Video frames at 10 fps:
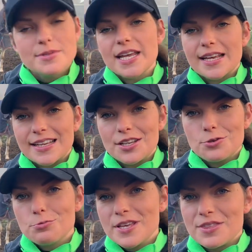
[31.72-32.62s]
taking you
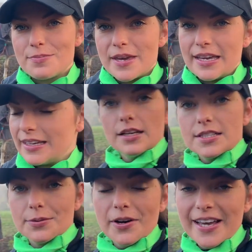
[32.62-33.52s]
with me.
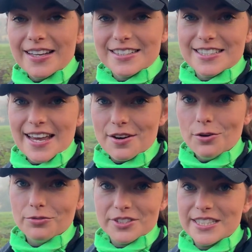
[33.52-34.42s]
So I had a day
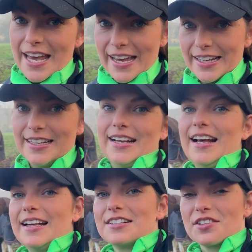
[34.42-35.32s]
off today,
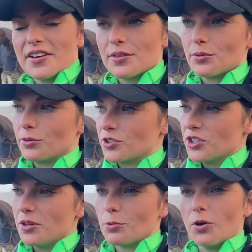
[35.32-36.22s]
and I thought, you
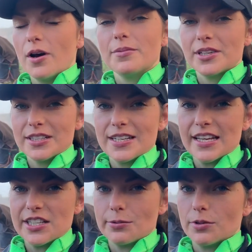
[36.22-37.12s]
know what, I'm going to
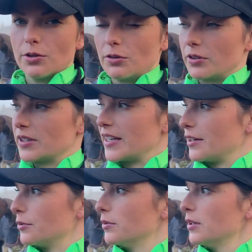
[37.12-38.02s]
take you along.
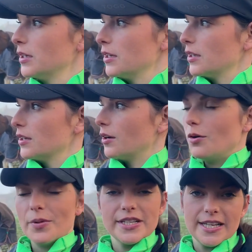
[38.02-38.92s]
Now,
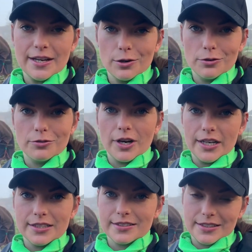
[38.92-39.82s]
on my day off,
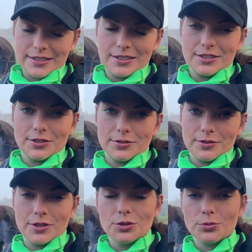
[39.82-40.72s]
I decided to do
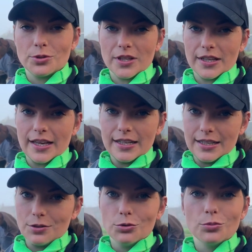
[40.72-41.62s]
the normal thing
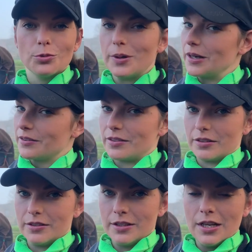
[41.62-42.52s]
any normal
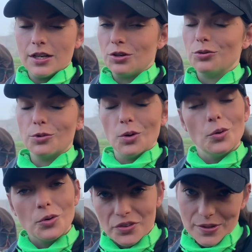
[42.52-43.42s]
person, normal
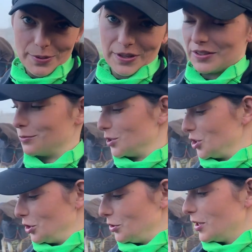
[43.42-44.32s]
horsey person would
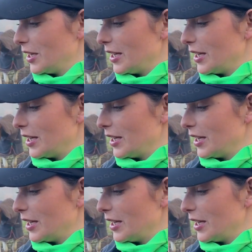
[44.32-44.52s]
do,